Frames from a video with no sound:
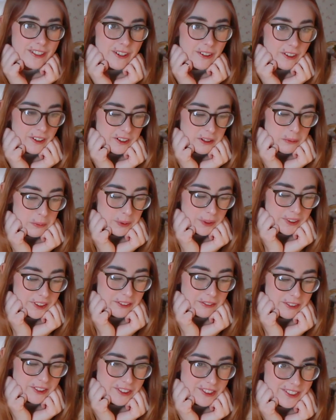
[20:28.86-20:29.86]
aren't gonna
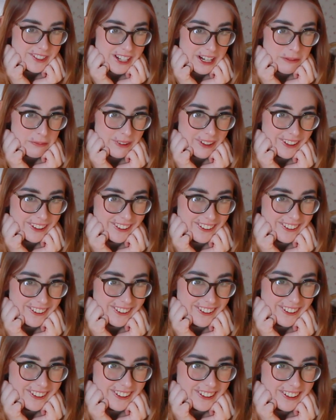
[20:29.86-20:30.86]
believe what just happened.
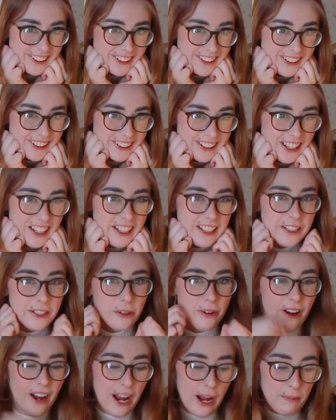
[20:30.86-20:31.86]
You know
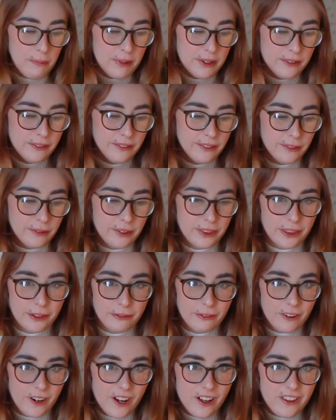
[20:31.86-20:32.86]
what happened with the
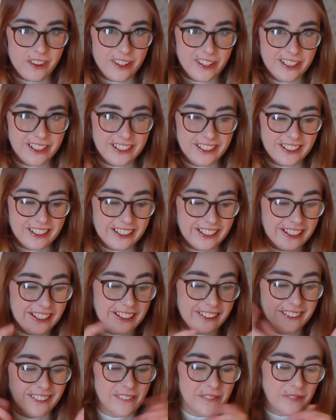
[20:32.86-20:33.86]
froth?
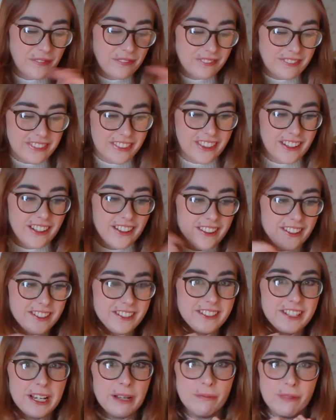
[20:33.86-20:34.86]
The
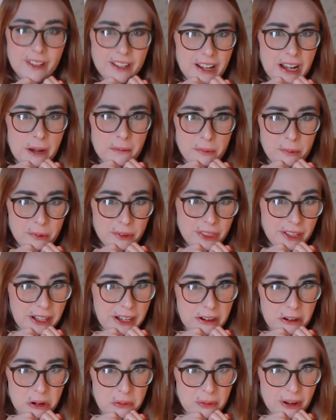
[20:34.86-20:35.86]
same thing happened with the
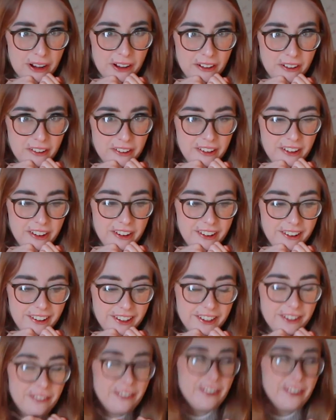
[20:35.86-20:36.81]
caramel. Can you